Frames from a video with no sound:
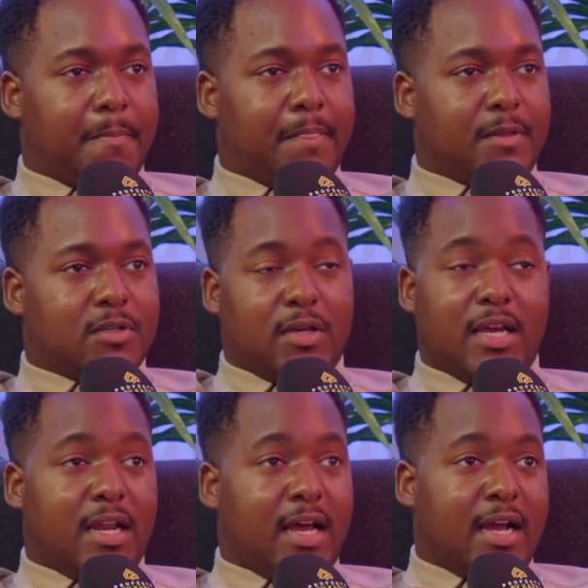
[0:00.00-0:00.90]
So
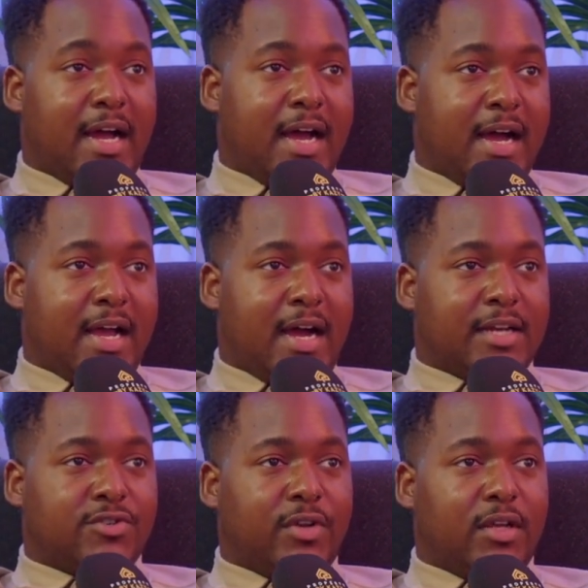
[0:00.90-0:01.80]
yeah, like I
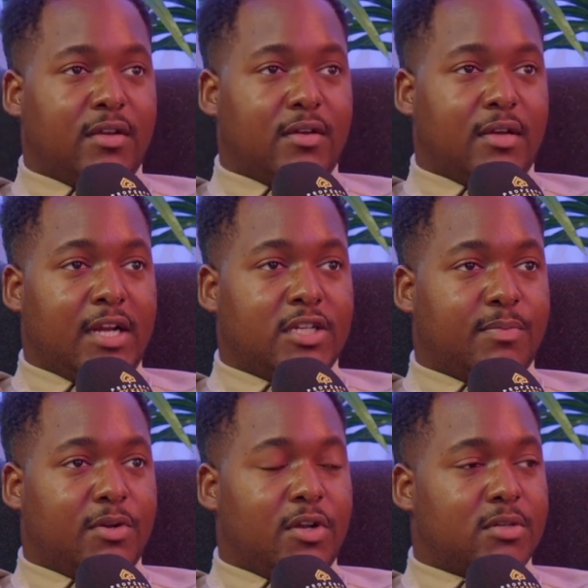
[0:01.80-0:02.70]
treat
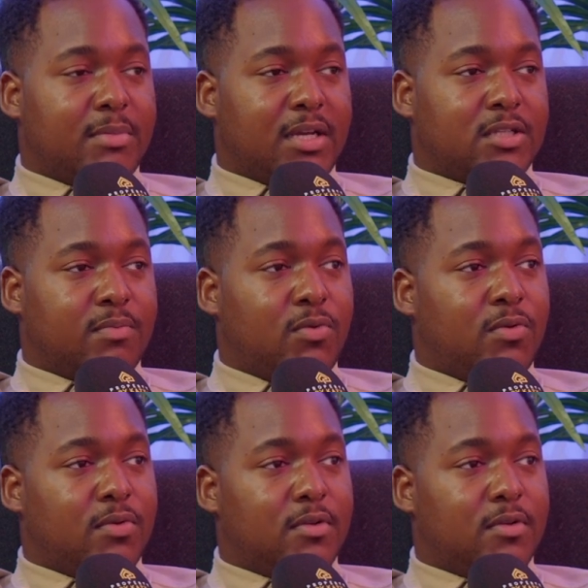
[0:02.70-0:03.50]
entrepreneurship like a sport.